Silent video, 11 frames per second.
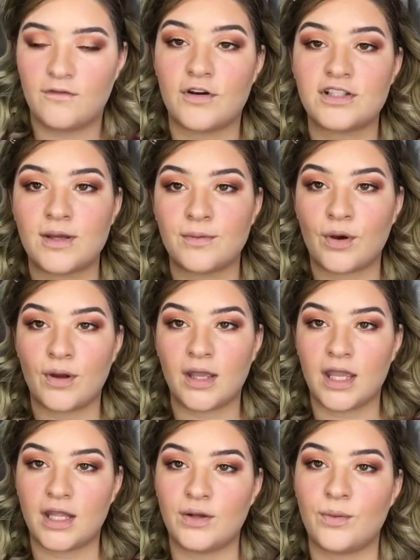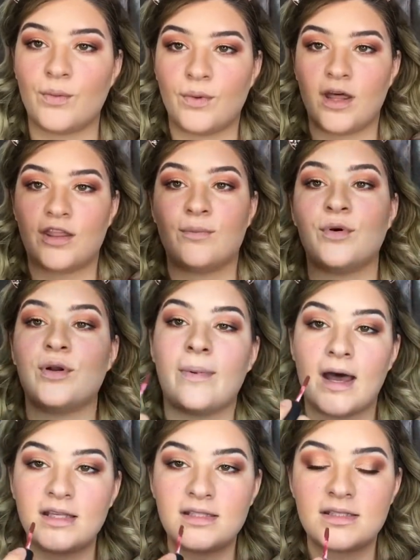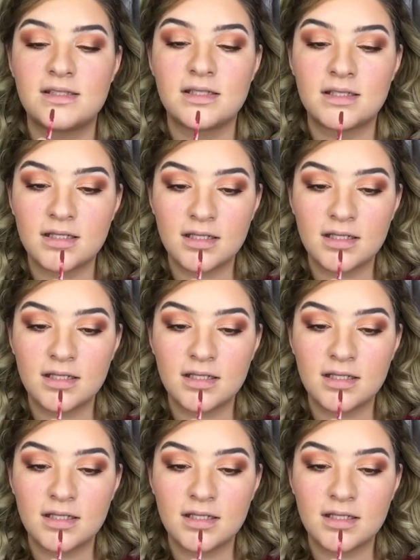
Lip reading: First, I'm going in with Budapest,